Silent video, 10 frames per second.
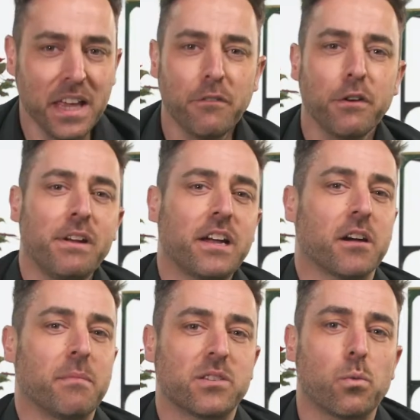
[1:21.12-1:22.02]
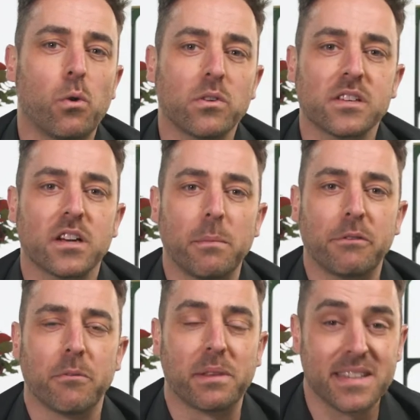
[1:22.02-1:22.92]
of your income as water coming
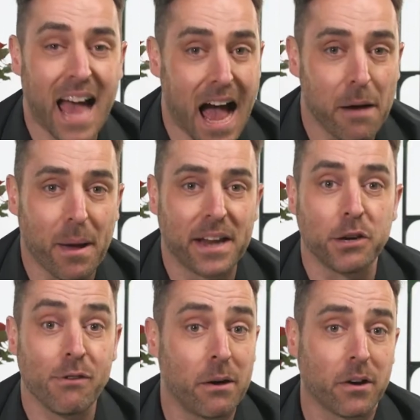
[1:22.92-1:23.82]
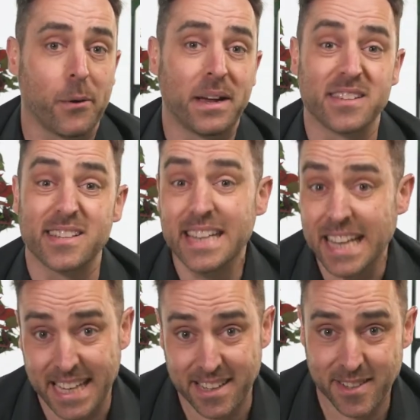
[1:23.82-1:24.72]
from the tap and your outgoings as
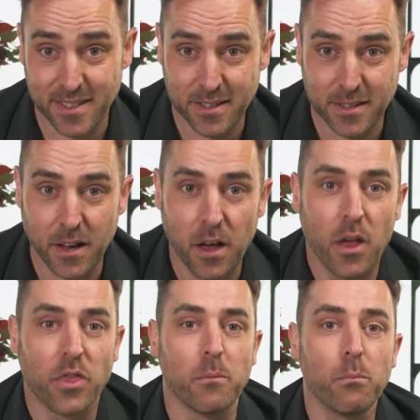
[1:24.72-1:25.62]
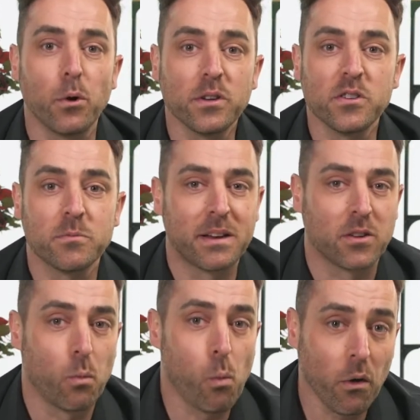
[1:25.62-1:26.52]
leaks. The more you spend
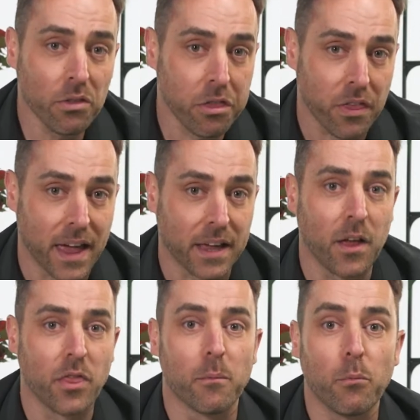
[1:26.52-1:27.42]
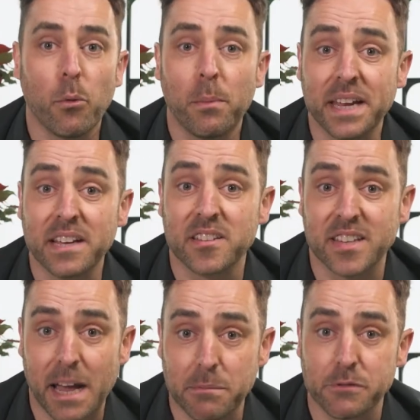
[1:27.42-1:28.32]
on one thing, the more money
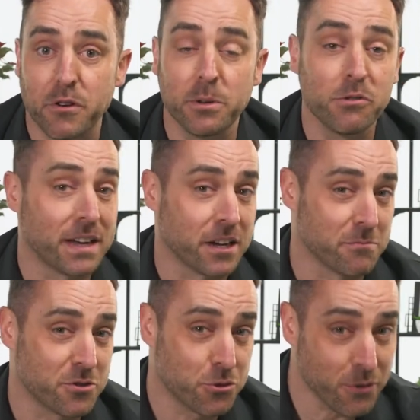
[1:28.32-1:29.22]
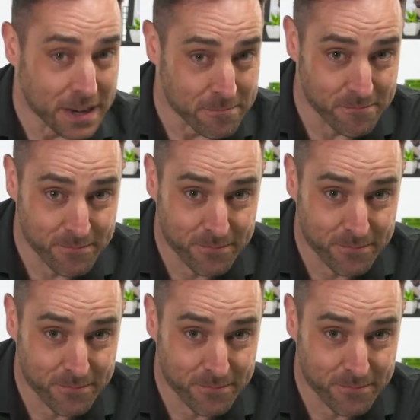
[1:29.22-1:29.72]
escapes from your income stream.